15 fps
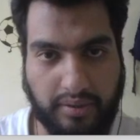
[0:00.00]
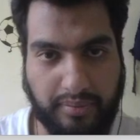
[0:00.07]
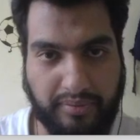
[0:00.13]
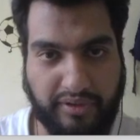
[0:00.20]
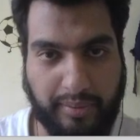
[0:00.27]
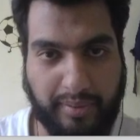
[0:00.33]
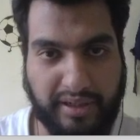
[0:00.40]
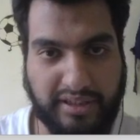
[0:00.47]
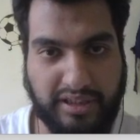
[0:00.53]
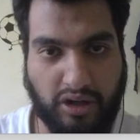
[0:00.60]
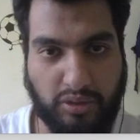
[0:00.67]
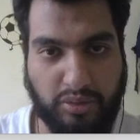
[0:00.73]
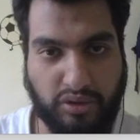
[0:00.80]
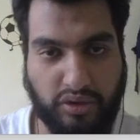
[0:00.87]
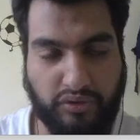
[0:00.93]
where B is the
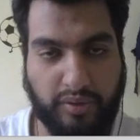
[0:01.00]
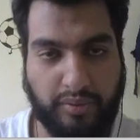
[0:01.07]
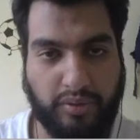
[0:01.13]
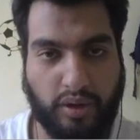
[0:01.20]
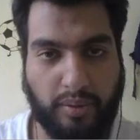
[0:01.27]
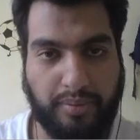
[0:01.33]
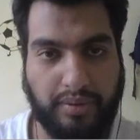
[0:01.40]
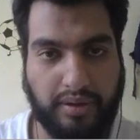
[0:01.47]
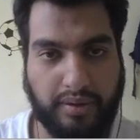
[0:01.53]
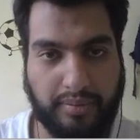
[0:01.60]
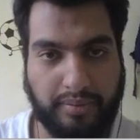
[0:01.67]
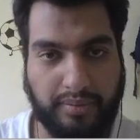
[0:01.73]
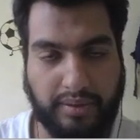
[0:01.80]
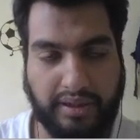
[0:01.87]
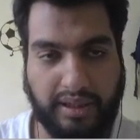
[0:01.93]
output of flip-flop
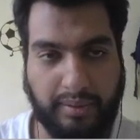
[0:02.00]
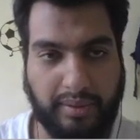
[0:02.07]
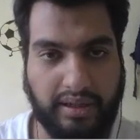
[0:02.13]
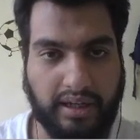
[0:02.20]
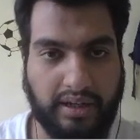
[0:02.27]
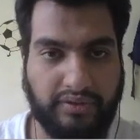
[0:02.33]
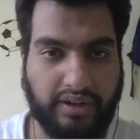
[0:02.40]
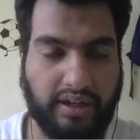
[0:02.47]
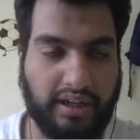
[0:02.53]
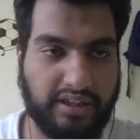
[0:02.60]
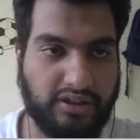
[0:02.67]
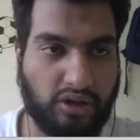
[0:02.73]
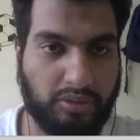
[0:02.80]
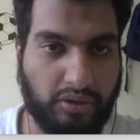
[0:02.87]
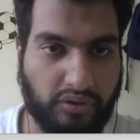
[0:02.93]
DB and A is
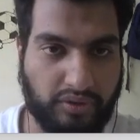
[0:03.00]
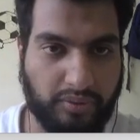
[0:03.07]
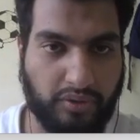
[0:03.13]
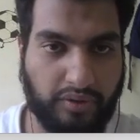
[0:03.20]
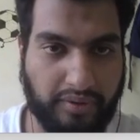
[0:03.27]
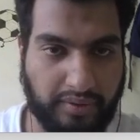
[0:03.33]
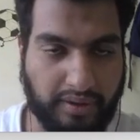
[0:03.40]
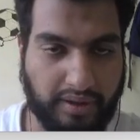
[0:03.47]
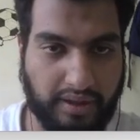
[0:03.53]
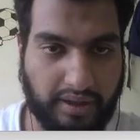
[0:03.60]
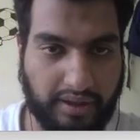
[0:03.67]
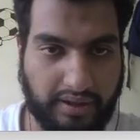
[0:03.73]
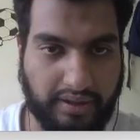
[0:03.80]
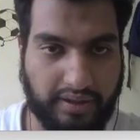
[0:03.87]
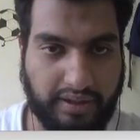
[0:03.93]
output of flip-flop
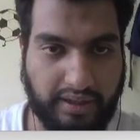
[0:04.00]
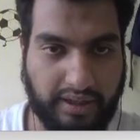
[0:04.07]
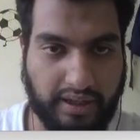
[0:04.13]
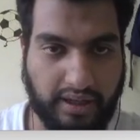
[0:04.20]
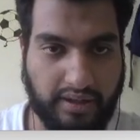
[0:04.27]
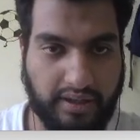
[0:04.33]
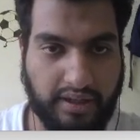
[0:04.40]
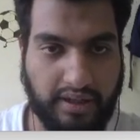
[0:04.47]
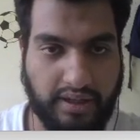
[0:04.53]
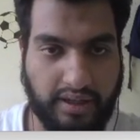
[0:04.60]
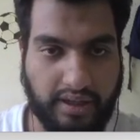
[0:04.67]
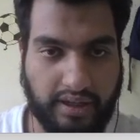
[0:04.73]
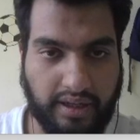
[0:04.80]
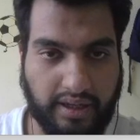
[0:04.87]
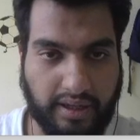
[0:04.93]
DA,
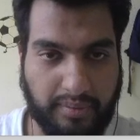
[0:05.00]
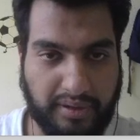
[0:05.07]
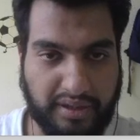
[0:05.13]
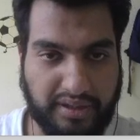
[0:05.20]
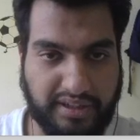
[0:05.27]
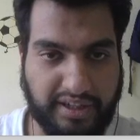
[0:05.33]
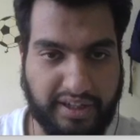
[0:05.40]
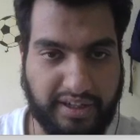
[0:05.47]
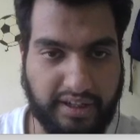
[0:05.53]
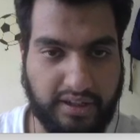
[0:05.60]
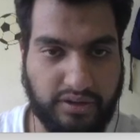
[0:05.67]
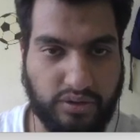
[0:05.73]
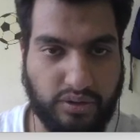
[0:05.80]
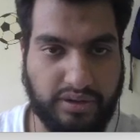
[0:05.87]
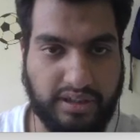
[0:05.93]
A, B, C, D.
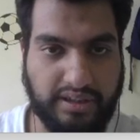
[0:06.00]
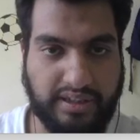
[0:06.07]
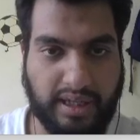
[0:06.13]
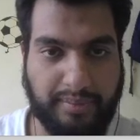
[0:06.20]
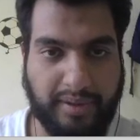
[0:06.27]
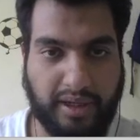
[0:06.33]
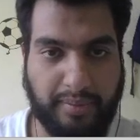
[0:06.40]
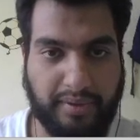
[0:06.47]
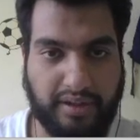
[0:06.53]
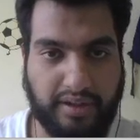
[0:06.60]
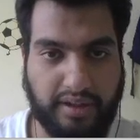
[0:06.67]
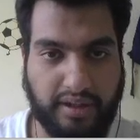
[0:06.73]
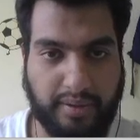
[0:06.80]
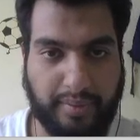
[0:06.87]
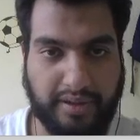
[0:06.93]
So these can be
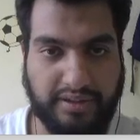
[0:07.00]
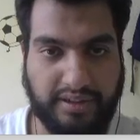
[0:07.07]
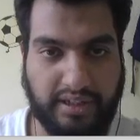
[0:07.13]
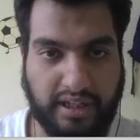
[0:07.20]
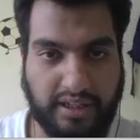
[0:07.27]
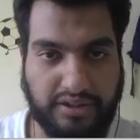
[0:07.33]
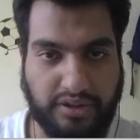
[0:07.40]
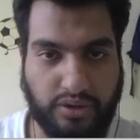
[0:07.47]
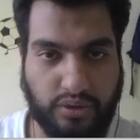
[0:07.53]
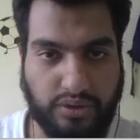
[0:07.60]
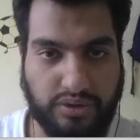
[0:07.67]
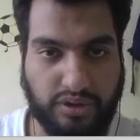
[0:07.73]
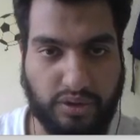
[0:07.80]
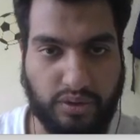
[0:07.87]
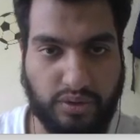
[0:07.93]
represented as 0,
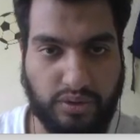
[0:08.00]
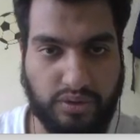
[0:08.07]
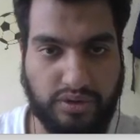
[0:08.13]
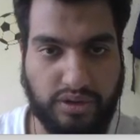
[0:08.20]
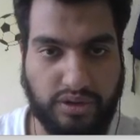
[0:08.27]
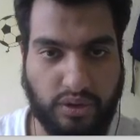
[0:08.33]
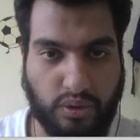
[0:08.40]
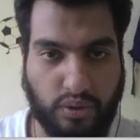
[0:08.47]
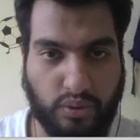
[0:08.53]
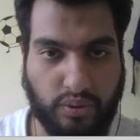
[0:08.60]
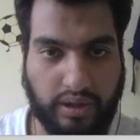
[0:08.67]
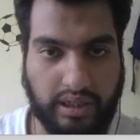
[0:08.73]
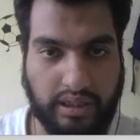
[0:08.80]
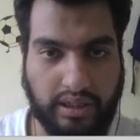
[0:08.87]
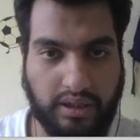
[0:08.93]
0, 0,
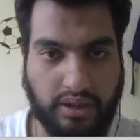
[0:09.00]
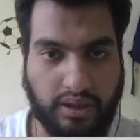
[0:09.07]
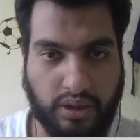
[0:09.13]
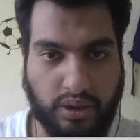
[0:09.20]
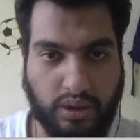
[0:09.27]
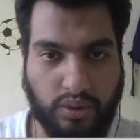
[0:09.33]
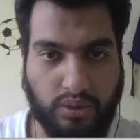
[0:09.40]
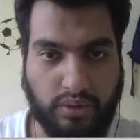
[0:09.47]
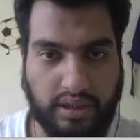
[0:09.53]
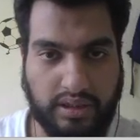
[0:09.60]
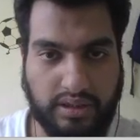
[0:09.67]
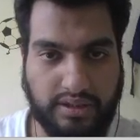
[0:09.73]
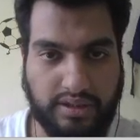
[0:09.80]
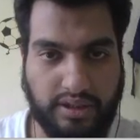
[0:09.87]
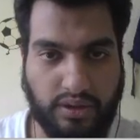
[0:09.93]
1,
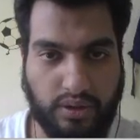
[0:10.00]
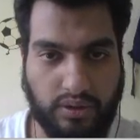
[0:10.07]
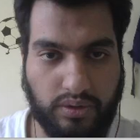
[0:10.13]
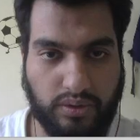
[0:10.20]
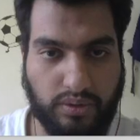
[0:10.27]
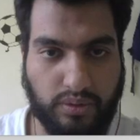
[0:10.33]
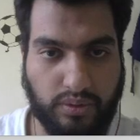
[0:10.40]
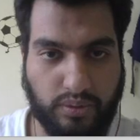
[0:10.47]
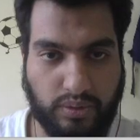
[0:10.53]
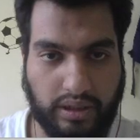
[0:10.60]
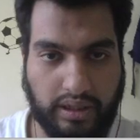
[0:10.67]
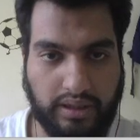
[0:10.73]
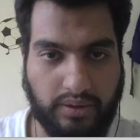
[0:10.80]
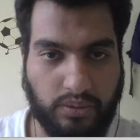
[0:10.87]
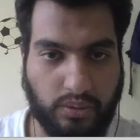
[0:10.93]
1, 0,
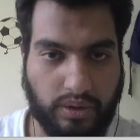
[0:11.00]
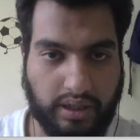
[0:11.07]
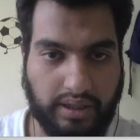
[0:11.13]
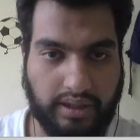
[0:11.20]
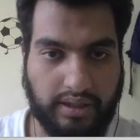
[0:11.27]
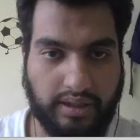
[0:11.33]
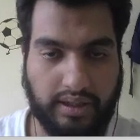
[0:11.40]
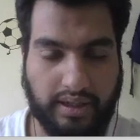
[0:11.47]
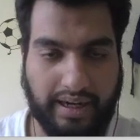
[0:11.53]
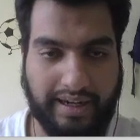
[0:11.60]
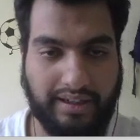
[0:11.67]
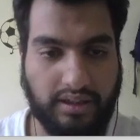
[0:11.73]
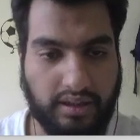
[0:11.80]
1, 1, right?